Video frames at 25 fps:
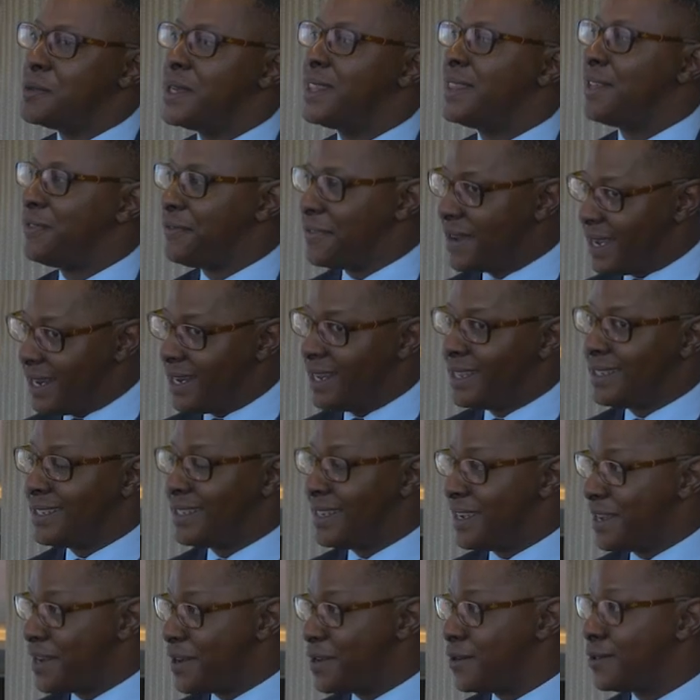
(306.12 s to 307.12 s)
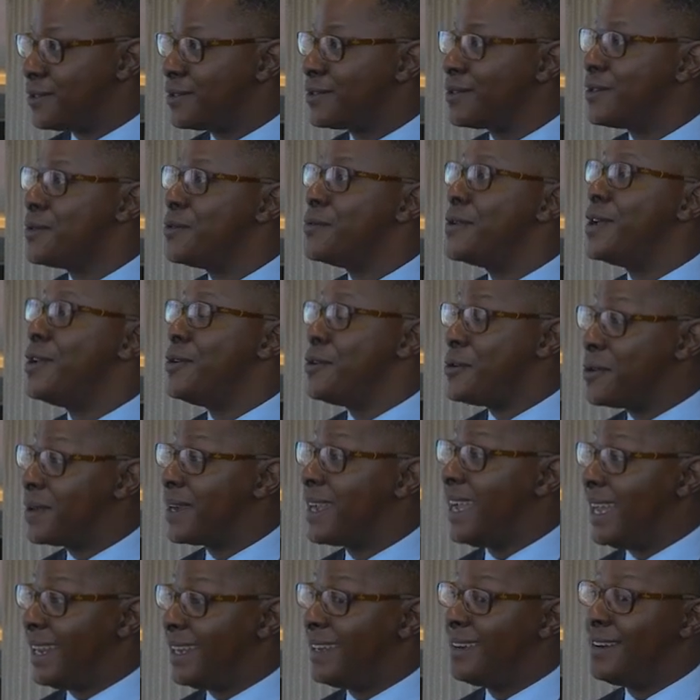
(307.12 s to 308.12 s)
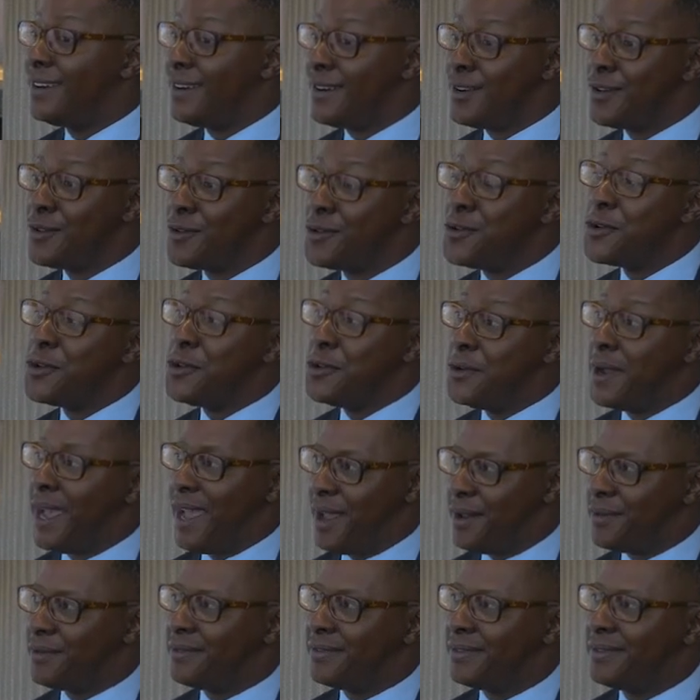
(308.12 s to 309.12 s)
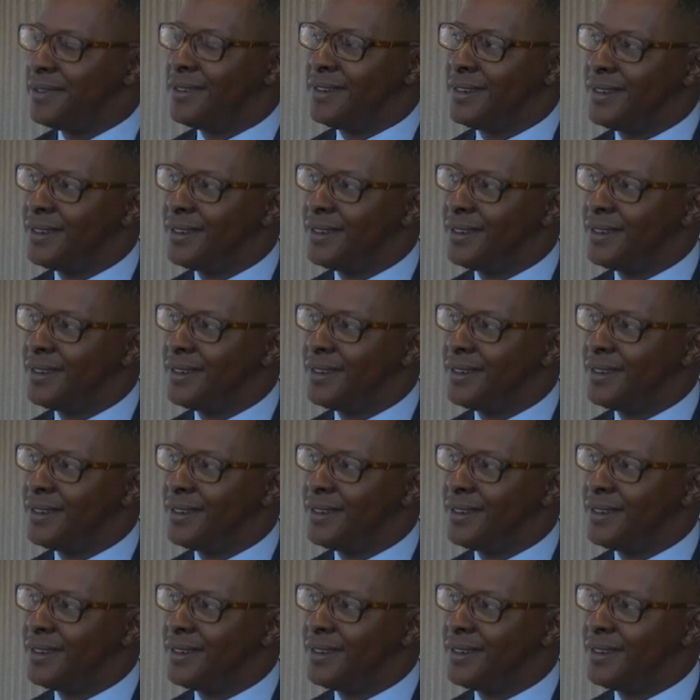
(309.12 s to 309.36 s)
with the financing house, we look at who you have.